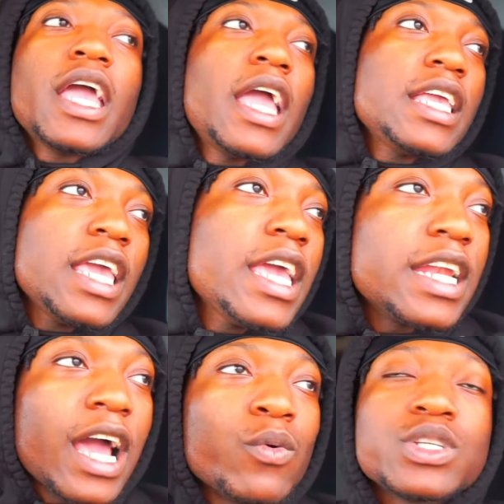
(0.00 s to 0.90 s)
And yeah,
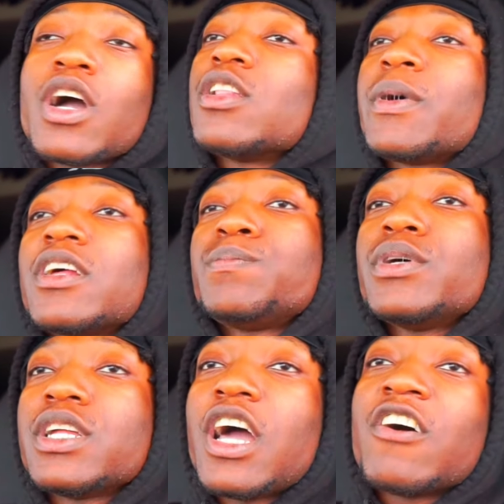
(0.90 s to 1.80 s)
now it's all about us
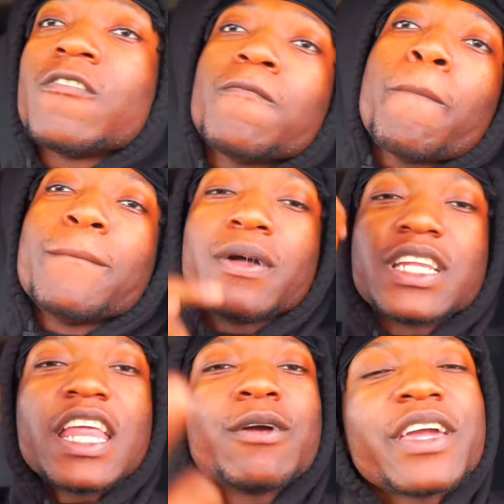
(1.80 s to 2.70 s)
pulling off. But
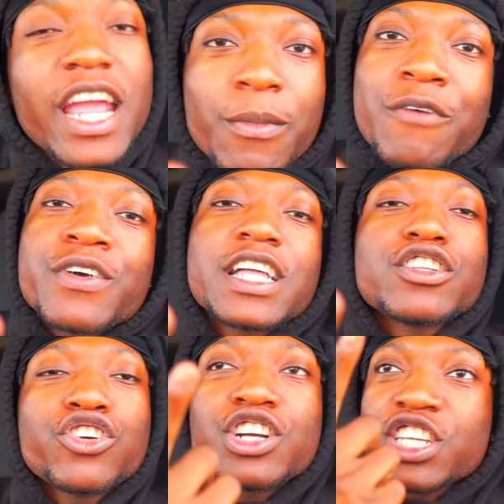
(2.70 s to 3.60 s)
the damn camera, I forgot to
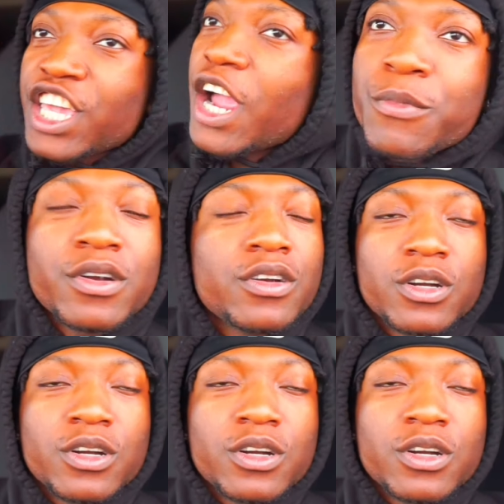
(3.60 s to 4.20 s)
charge the camera.